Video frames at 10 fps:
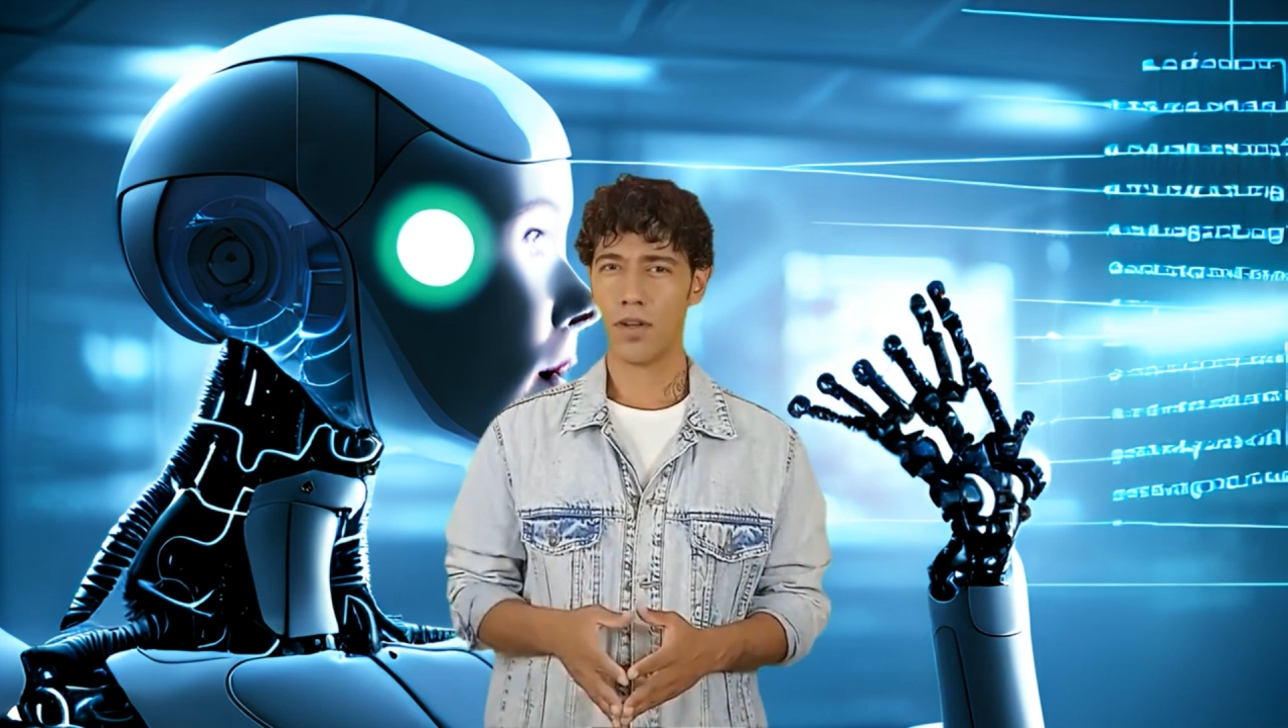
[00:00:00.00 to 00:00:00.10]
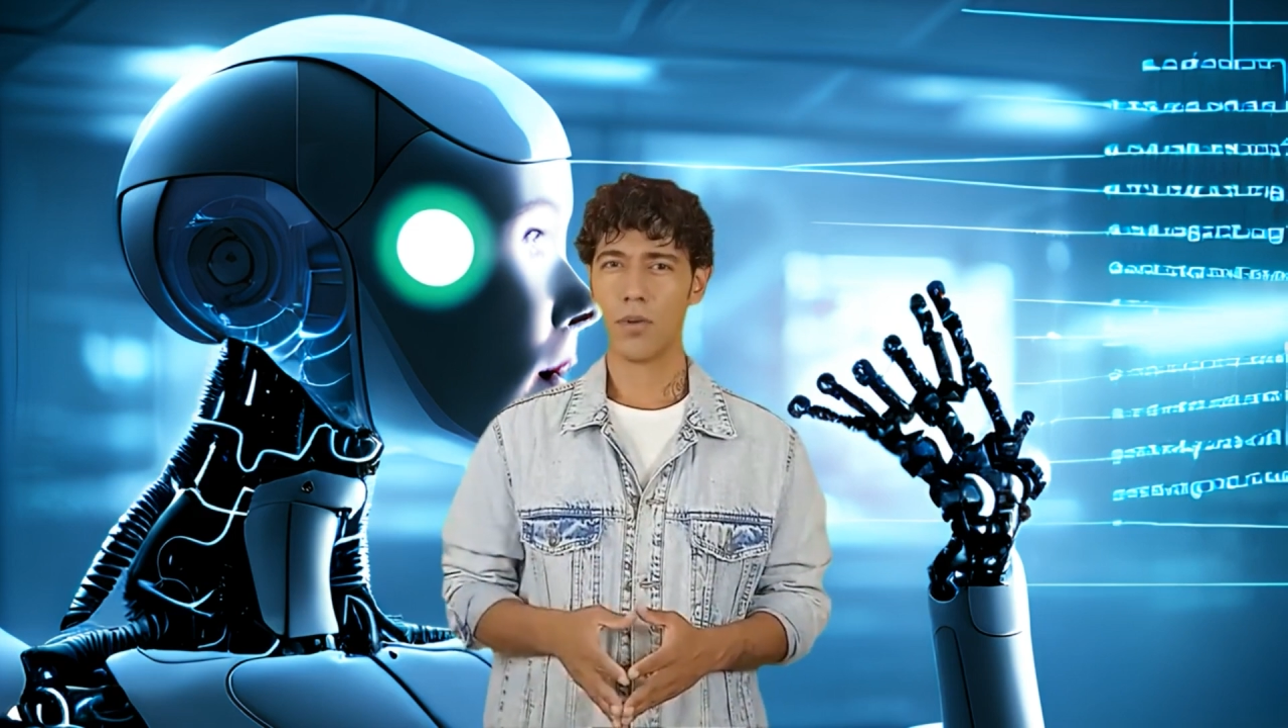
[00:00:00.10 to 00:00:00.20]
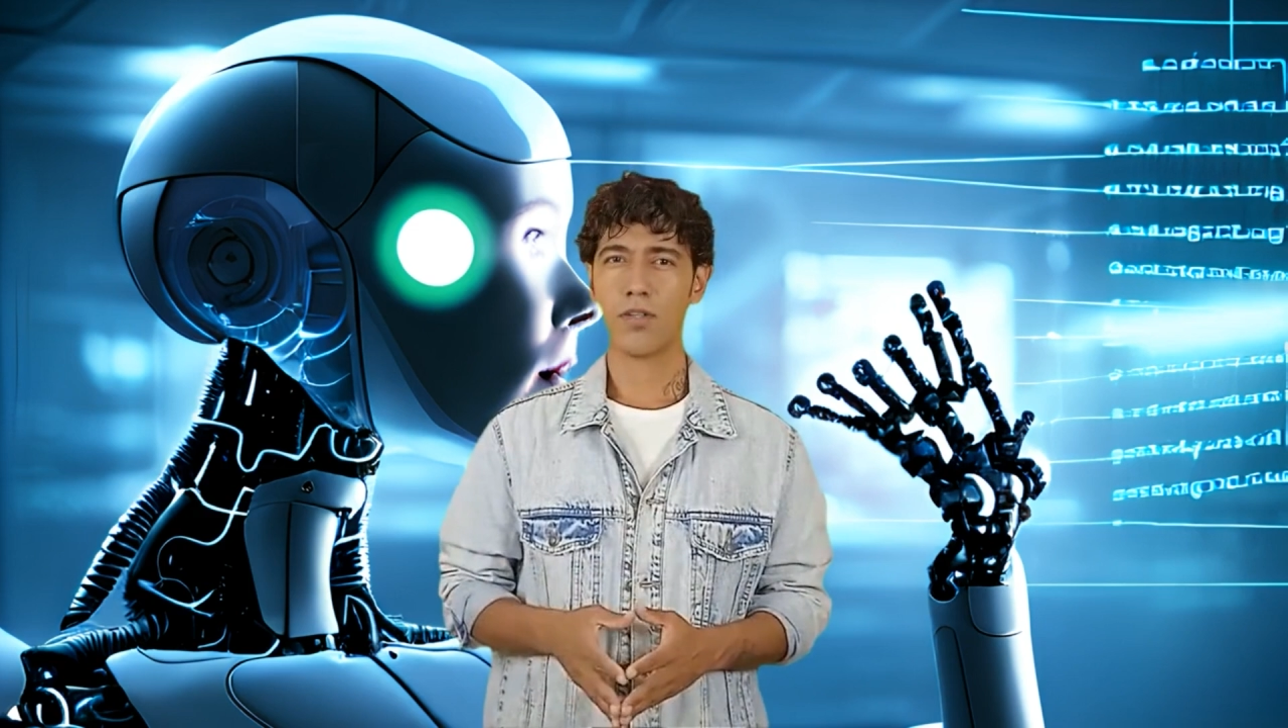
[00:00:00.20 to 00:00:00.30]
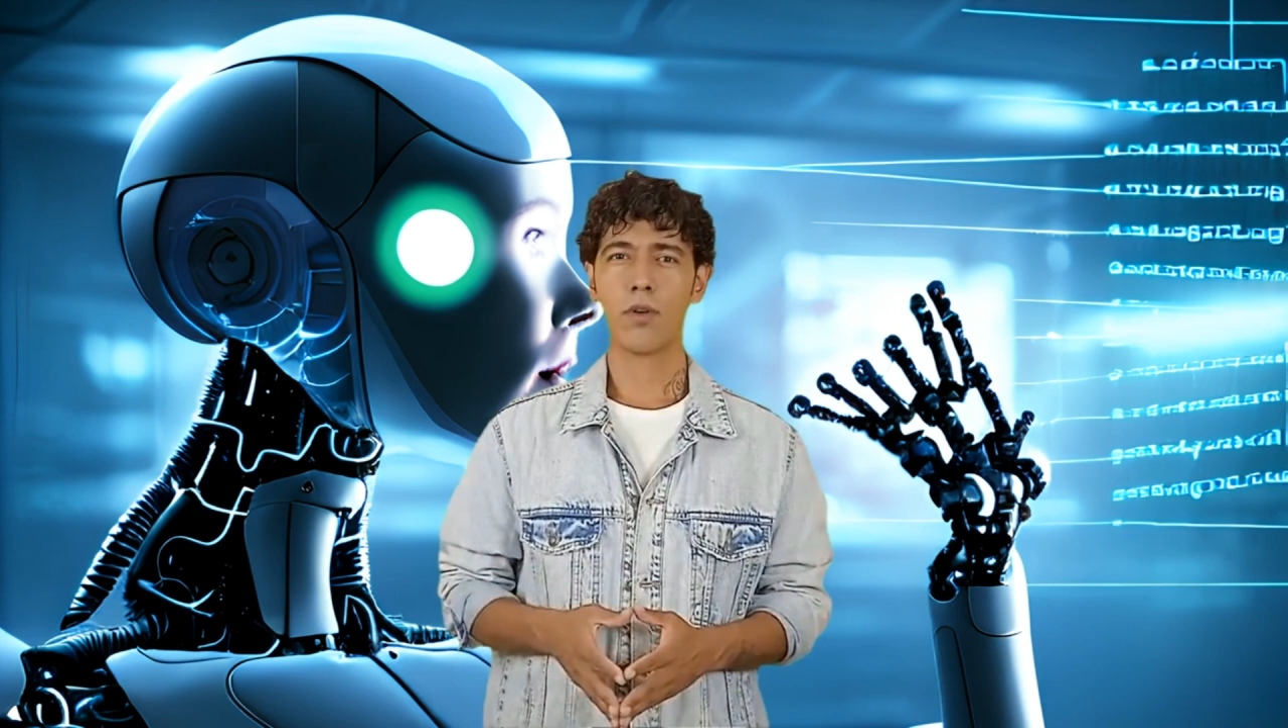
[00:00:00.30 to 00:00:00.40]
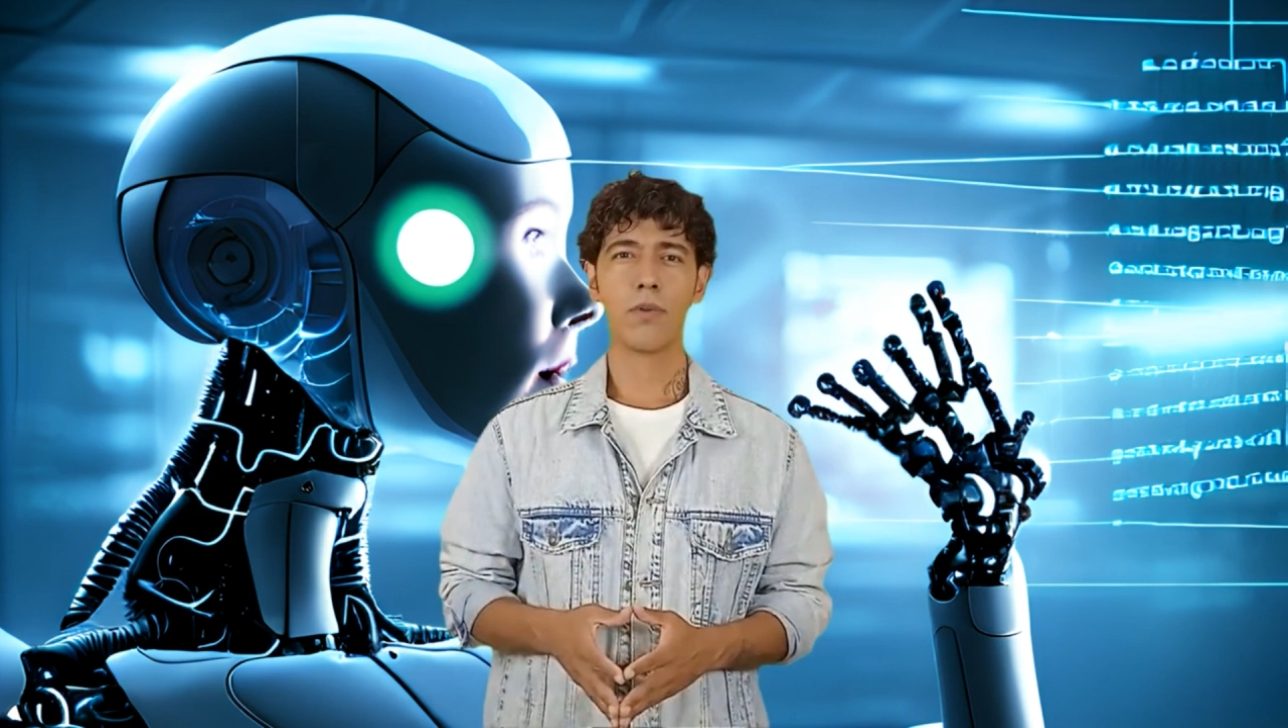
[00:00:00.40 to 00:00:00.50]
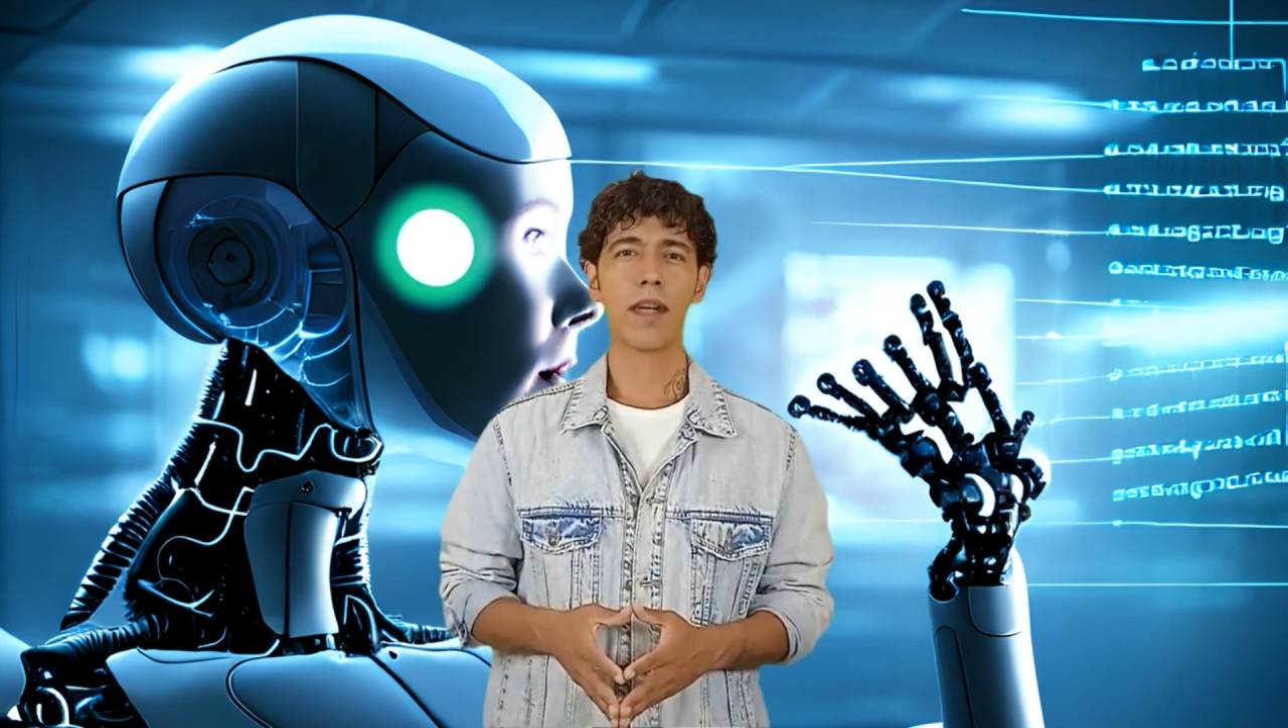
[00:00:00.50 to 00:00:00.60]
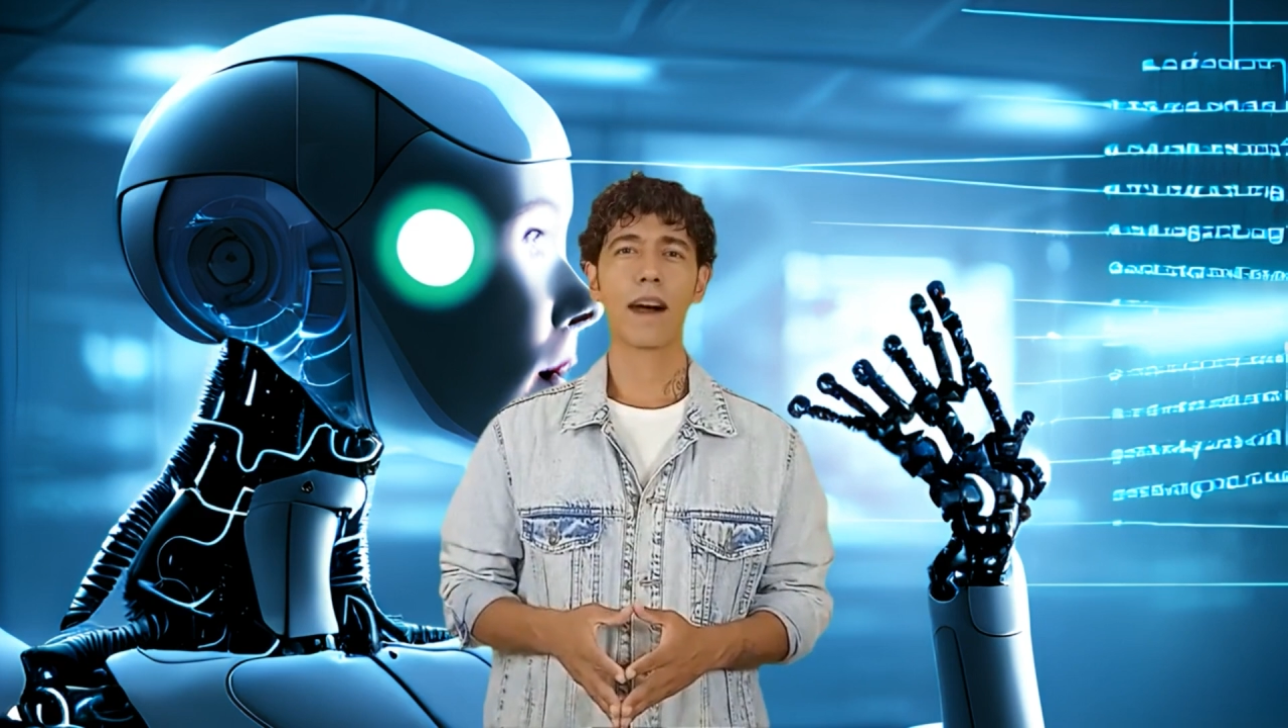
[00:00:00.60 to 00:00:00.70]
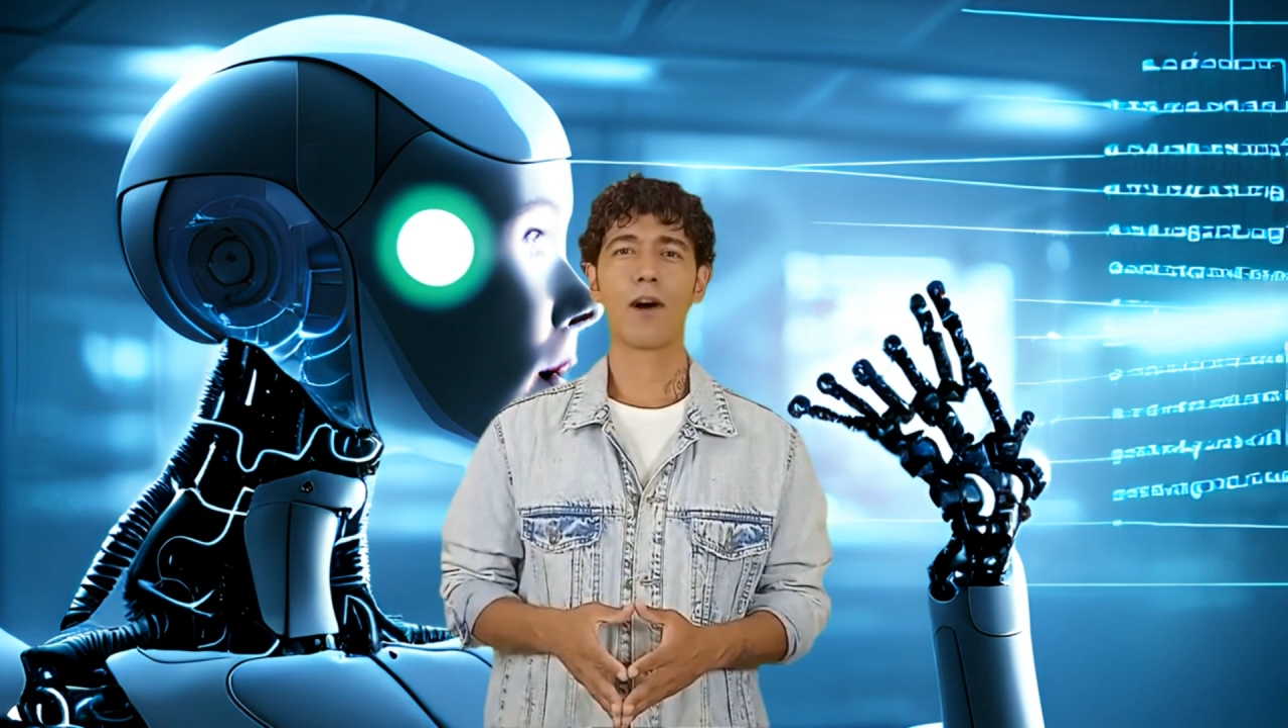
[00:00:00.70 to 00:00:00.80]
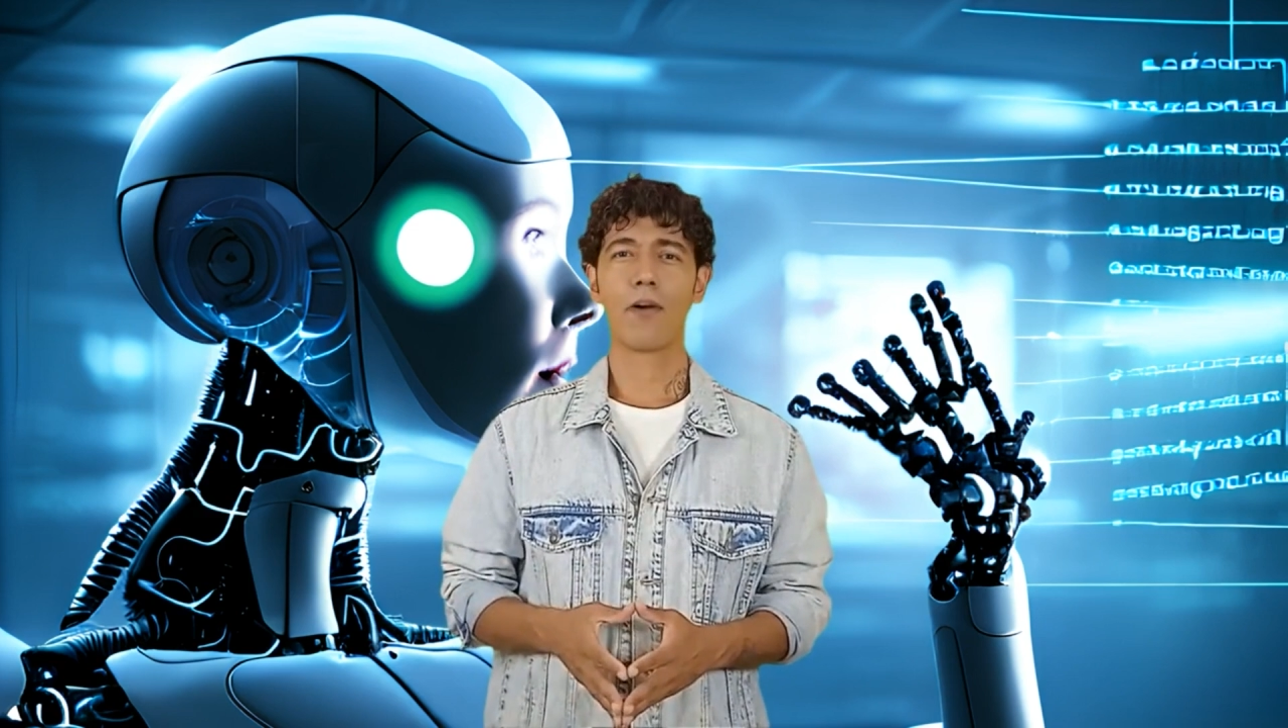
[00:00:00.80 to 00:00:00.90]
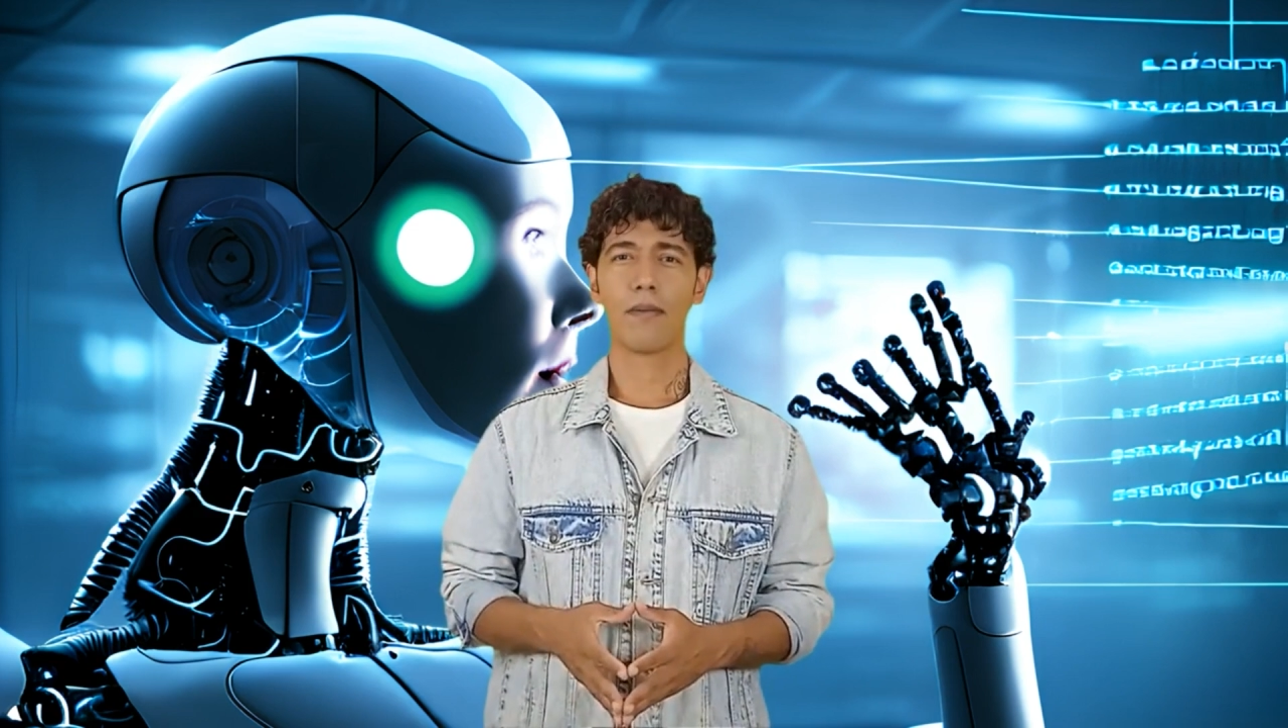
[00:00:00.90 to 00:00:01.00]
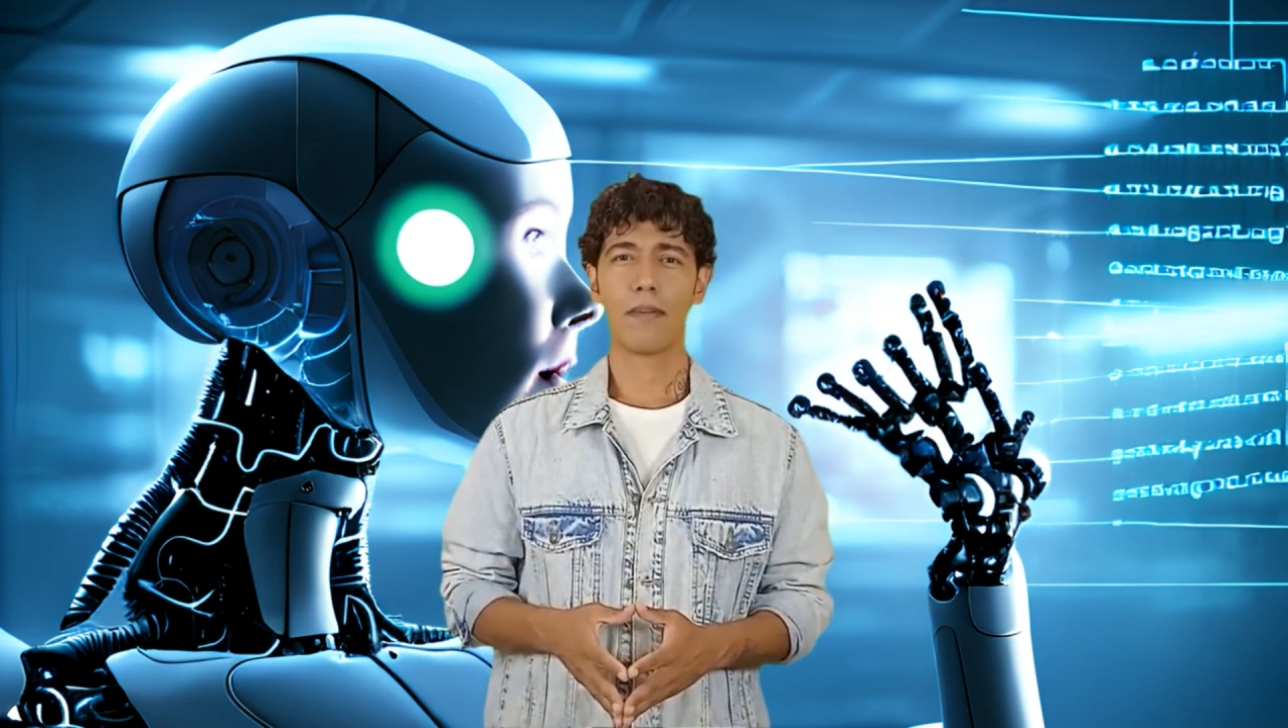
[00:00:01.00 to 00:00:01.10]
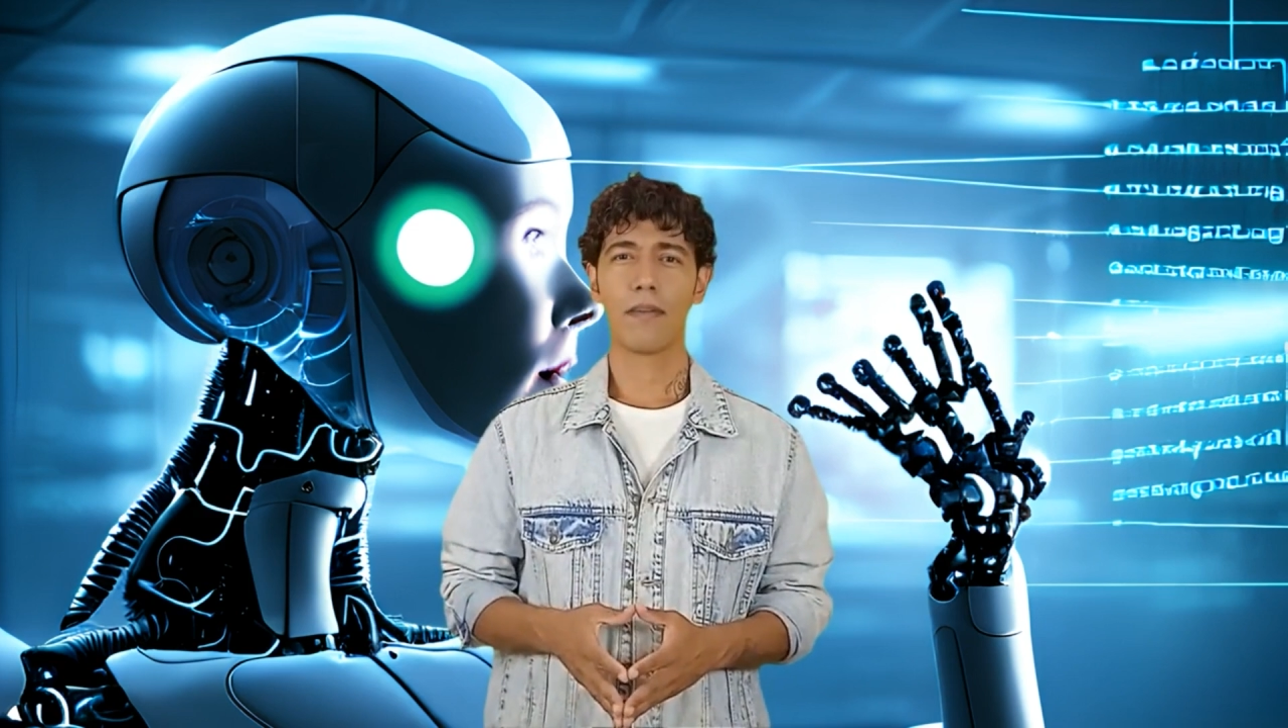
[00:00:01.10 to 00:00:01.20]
YouTube channel.